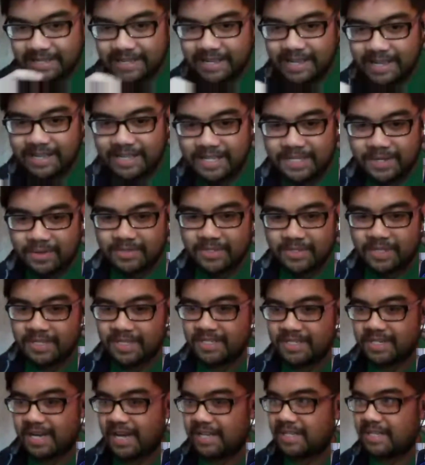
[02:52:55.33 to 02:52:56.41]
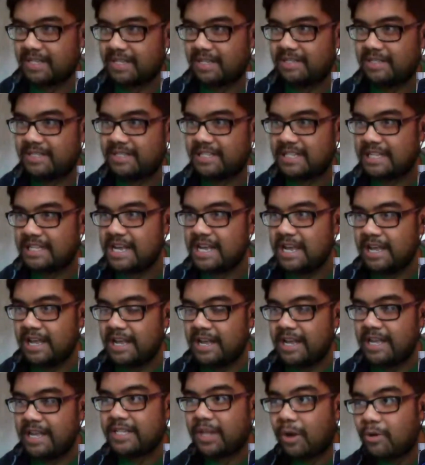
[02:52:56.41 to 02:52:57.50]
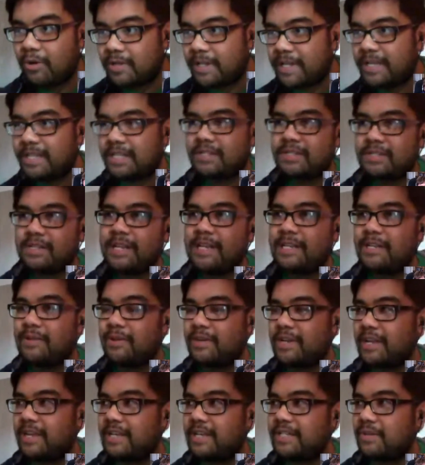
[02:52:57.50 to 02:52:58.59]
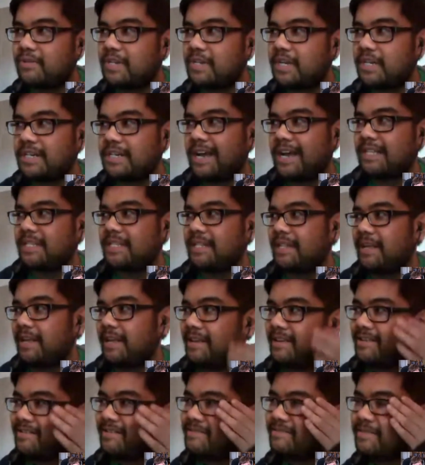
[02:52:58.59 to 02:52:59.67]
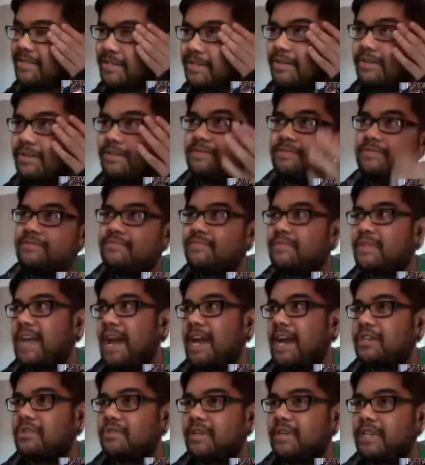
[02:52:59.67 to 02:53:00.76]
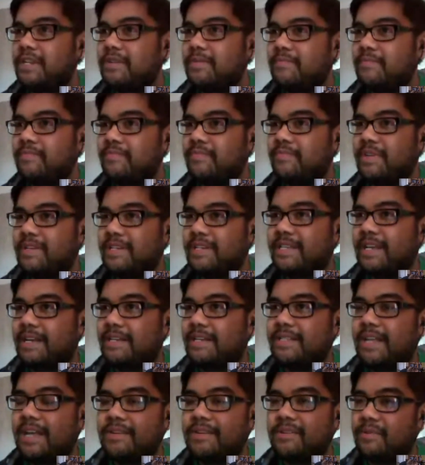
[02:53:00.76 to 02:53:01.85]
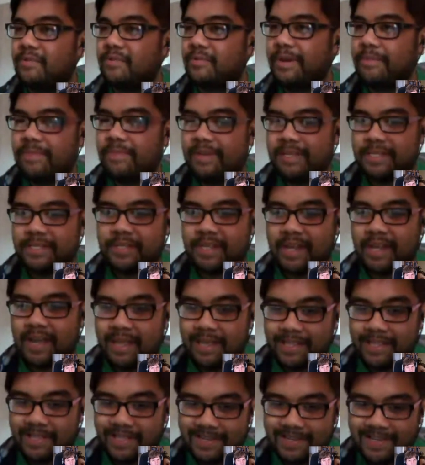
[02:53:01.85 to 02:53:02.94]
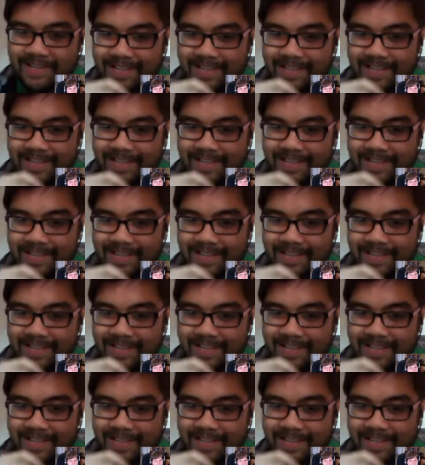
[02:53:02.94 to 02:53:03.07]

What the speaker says: and he's holding his glass. He's looking at he's holding the glass like, you know, casually. You can tell that grip is tight.